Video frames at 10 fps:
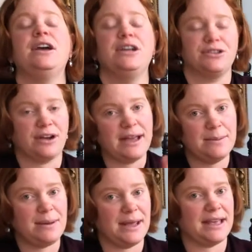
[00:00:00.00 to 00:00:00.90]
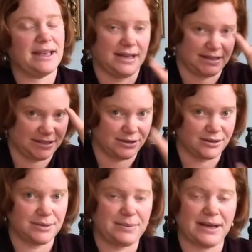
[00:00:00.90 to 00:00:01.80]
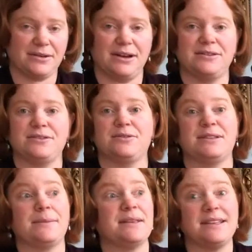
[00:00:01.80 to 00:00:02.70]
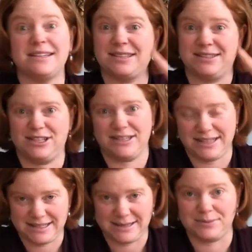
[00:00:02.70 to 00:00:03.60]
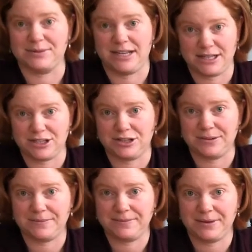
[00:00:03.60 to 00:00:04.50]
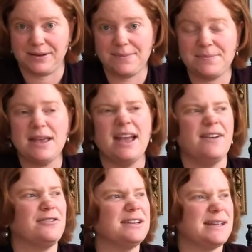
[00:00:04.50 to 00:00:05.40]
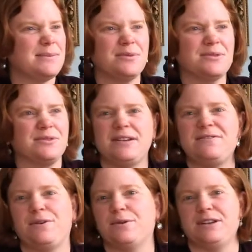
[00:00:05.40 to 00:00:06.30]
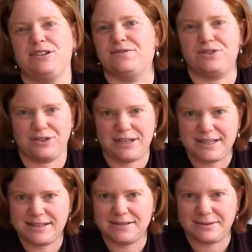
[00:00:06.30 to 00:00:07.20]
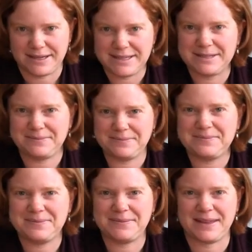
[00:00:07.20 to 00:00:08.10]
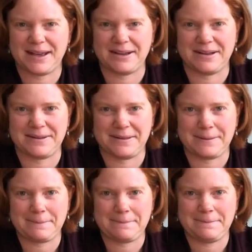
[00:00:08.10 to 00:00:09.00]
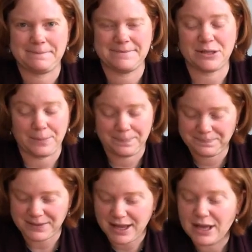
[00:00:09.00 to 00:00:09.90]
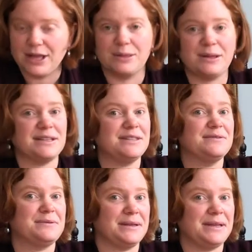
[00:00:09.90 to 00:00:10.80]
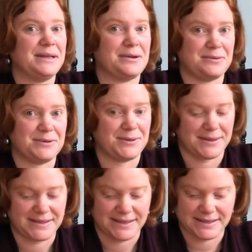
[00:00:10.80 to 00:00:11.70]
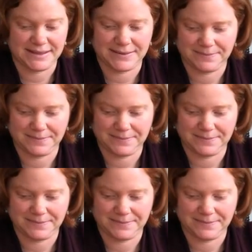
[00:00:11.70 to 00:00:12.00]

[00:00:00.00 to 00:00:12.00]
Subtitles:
try and pick a solid background or something that is just a simple texture, all right? For example, the green foliage of trees, right? That kind of thing. So, lots of really cool choices.